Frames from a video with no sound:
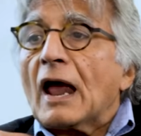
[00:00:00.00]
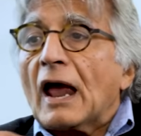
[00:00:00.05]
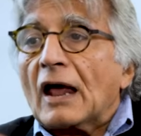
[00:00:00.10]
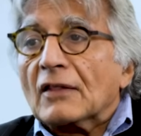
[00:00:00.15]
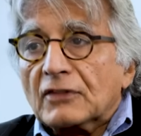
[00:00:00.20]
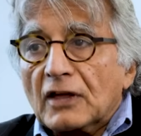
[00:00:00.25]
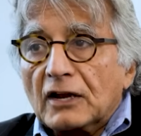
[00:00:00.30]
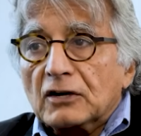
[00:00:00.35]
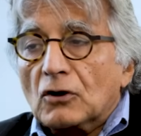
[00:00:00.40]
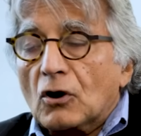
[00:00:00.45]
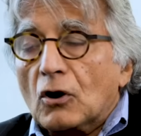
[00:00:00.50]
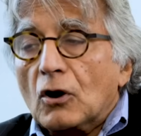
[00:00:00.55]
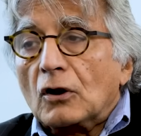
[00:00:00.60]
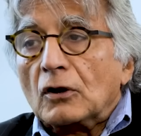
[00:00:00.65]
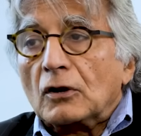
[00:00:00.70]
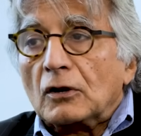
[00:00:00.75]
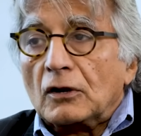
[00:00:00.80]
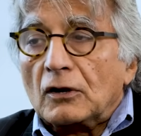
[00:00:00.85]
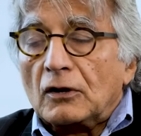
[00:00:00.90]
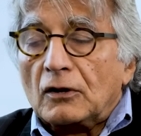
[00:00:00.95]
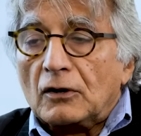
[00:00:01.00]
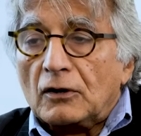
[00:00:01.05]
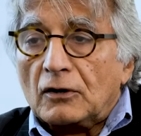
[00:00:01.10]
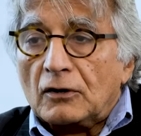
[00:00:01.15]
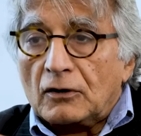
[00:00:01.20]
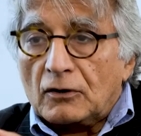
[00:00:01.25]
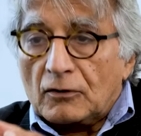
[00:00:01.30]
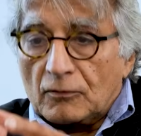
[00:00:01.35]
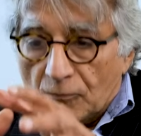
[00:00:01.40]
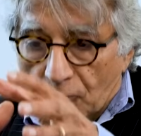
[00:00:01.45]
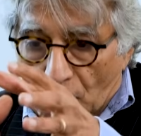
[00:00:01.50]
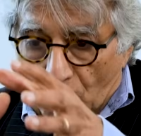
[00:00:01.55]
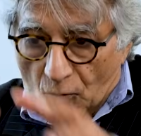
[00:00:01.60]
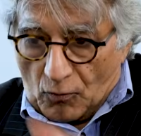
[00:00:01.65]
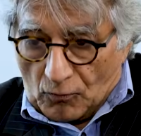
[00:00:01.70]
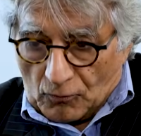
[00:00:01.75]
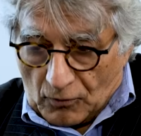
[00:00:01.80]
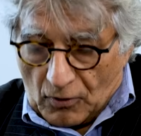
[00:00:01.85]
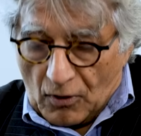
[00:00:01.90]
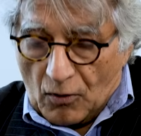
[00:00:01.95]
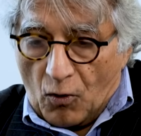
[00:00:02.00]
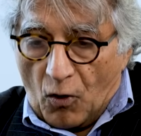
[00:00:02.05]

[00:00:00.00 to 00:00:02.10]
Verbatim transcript: and then uh, uh,